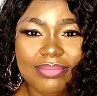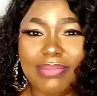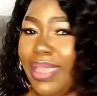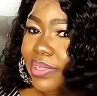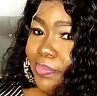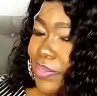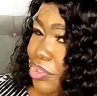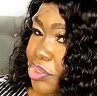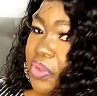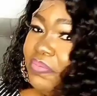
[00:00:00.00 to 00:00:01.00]
My
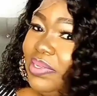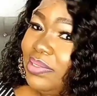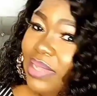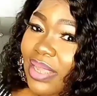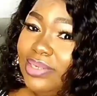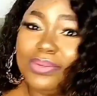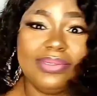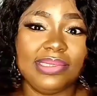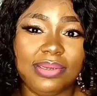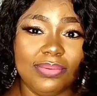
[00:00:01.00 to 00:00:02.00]
expectation of this hair
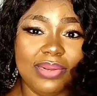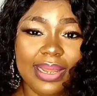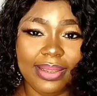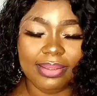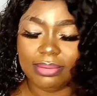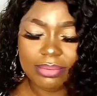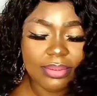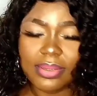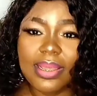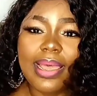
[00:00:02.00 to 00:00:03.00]
just, you know, like,
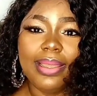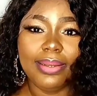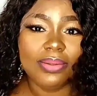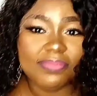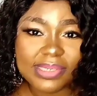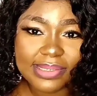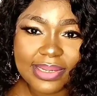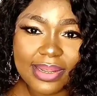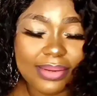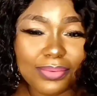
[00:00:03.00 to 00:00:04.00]
I love this
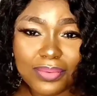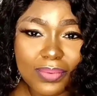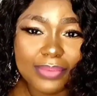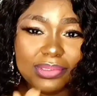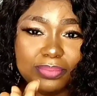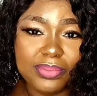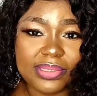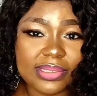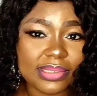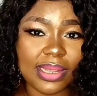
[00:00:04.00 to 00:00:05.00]
hair. I don't know how to
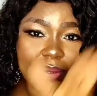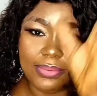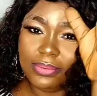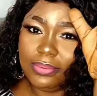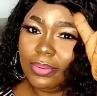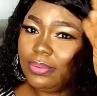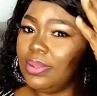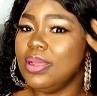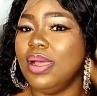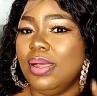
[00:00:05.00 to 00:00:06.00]
put it, I don't know
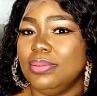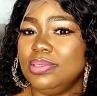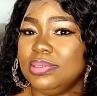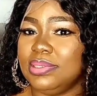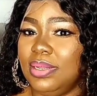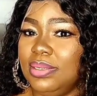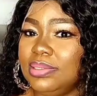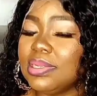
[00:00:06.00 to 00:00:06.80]
how to say it.